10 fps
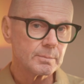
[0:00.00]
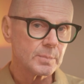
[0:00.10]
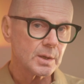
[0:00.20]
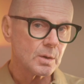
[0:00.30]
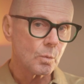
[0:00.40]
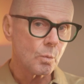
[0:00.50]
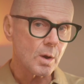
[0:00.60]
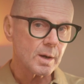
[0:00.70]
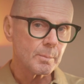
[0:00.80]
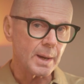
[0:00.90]
but
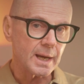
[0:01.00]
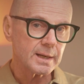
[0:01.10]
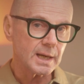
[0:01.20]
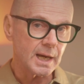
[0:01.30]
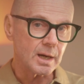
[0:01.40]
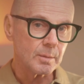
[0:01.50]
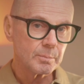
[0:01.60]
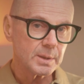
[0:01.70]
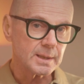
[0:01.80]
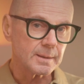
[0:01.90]
what about our
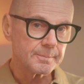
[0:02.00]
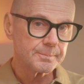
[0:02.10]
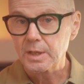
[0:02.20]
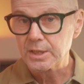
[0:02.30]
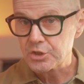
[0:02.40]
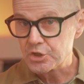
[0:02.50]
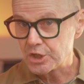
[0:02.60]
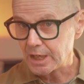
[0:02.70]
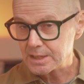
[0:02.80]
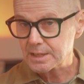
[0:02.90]
beer? It
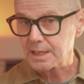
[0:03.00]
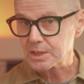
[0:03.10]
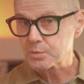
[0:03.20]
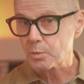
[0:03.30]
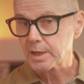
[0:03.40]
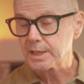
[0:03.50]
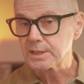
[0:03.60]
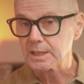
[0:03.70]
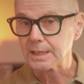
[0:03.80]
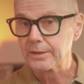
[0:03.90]
just does what it
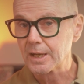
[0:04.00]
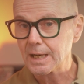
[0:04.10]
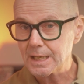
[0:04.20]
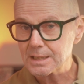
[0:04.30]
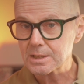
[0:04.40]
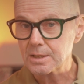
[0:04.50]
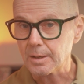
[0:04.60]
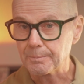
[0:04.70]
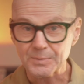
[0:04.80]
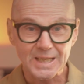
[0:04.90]
did the last
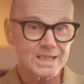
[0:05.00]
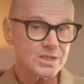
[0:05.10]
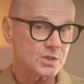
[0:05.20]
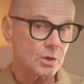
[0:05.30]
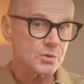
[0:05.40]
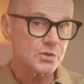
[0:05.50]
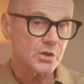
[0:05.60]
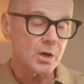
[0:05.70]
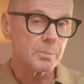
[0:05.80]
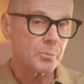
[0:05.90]
time. It's not
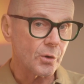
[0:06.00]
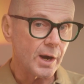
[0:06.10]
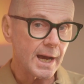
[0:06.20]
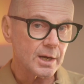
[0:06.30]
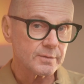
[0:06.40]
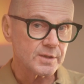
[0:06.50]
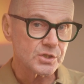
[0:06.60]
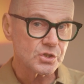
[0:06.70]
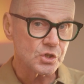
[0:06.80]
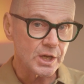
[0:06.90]
so proud of
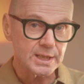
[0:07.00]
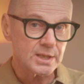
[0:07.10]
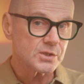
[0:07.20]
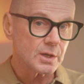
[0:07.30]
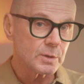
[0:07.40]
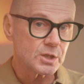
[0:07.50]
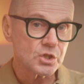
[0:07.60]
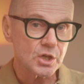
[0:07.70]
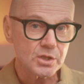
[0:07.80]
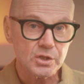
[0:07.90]
its gender, so it
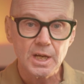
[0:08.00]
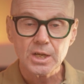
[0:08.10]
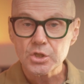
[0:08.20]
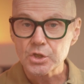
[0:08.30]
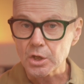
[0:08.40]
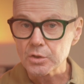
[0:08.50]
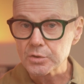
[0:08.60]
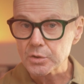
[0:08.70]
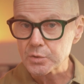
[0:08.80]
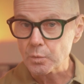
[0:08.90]
just
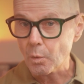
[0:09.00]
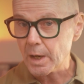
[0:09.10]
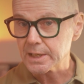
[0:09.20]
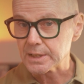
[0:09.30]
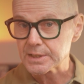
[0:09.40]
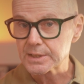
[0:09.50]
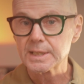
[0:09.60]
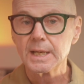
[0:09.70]
shows us once.